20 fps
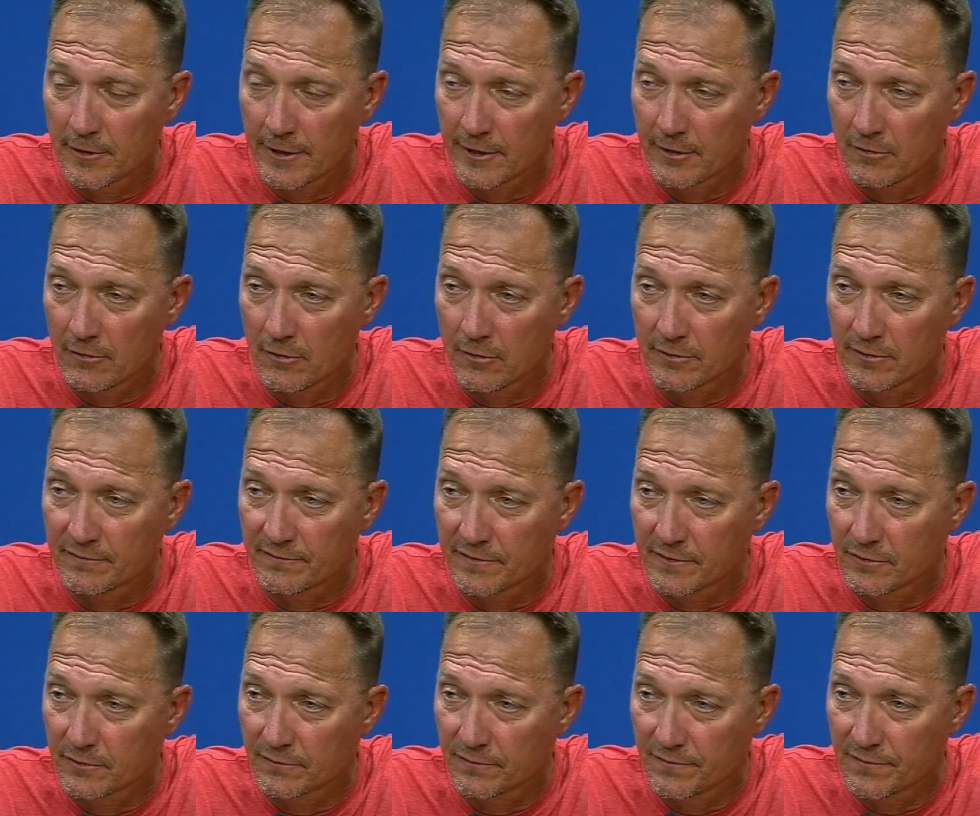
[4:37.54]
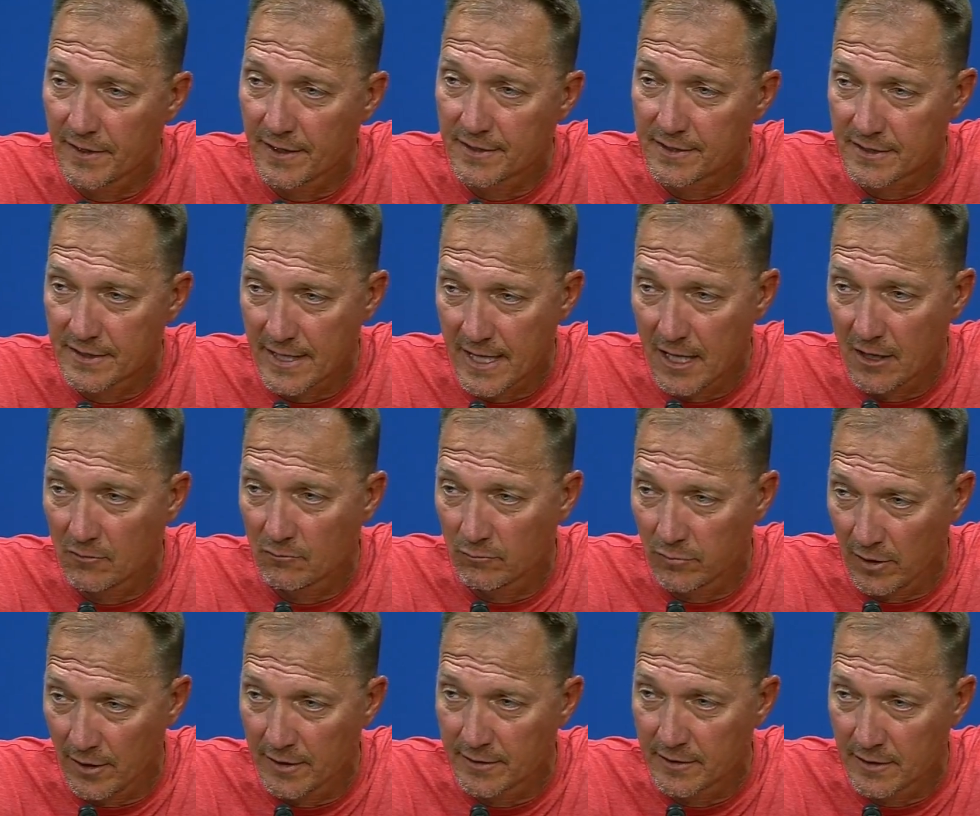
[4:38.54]
player on the field face
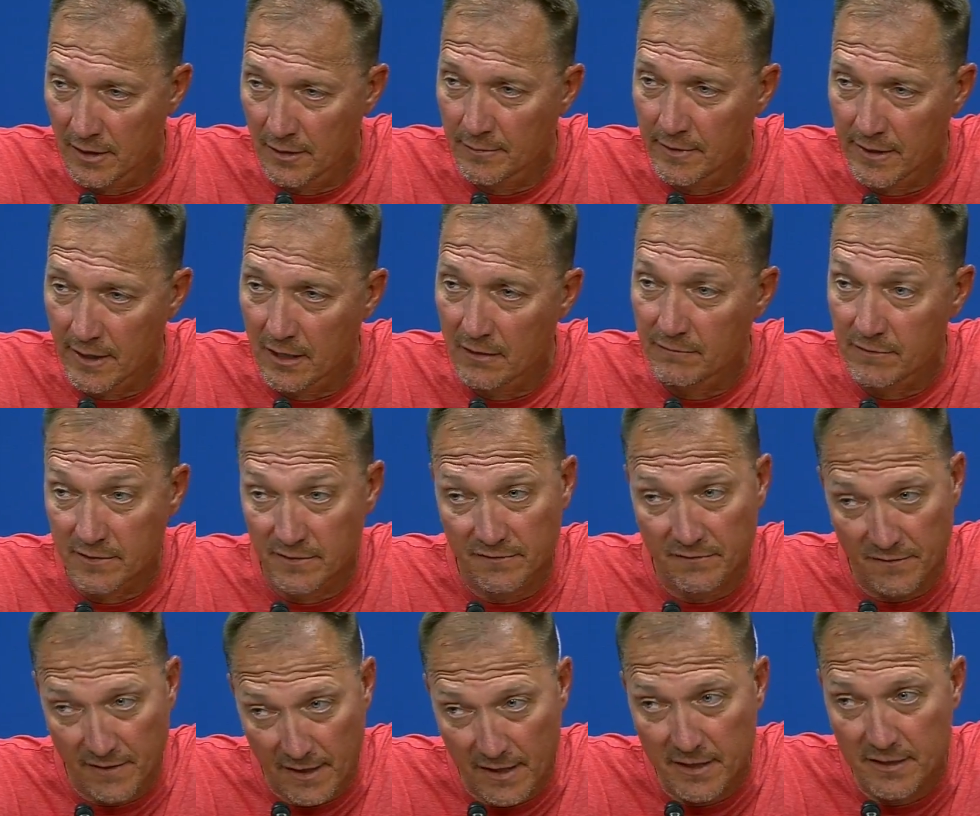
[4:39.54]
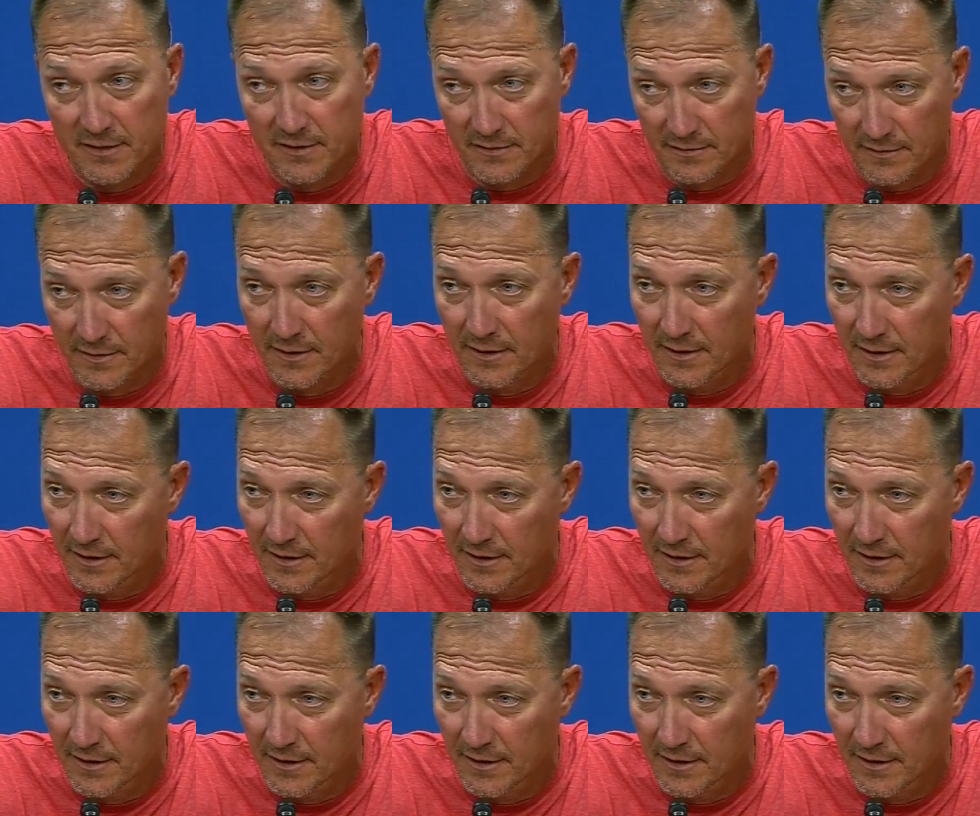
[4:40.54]
down, blood coming out of his face.